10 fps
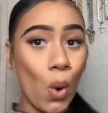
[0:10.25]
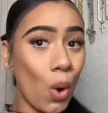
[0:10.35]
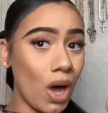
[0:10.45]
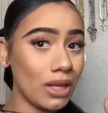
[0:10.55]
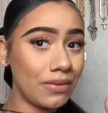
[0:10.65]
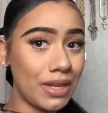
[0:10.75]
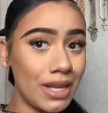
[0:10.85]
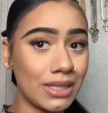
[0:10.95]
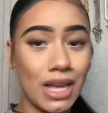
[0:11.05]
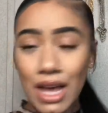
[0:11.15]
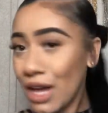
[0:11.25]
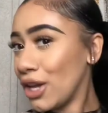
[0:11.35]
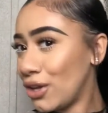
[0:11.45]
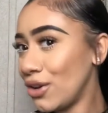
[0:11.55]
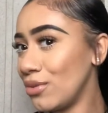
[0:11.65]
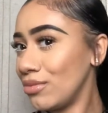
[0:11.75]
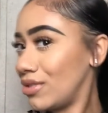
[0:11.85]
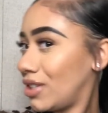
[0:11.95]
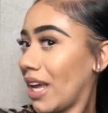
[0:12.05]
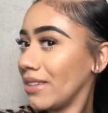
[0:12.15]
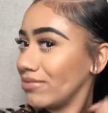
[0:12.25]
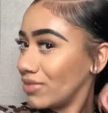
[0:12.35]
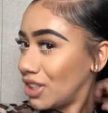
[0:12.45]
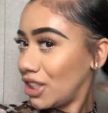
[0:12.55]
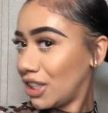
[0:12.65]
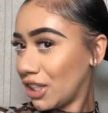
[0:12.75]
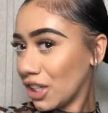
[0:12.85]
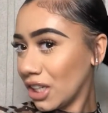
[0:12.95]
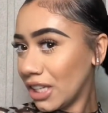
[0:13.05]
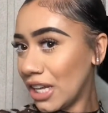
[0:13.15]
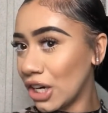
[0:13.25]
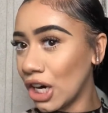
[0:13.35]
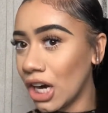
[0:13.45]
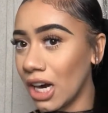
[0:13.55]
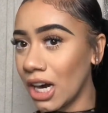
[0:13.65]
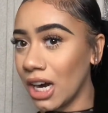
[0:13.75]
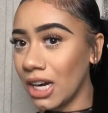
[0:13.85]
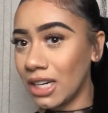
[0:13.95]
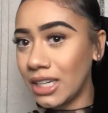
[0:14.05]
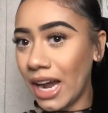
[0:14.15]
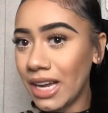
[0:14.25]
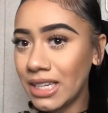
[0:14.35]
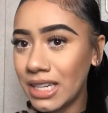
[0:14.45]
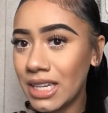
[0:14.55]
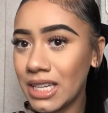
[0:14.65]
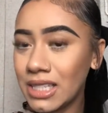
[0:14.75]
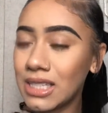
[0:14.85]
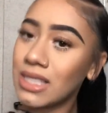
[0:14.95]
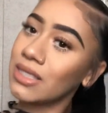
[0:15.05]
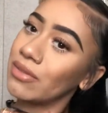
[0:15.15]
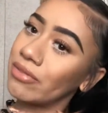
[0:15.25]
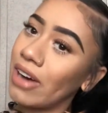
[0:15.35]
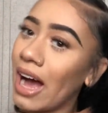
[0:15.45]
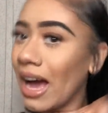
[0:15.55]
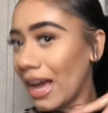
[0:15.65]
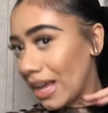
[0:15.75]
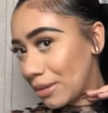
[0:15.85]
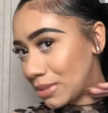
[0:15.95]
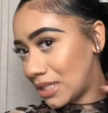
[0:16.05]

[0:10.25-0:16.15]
all of these cute like cheerleader 90s vibes.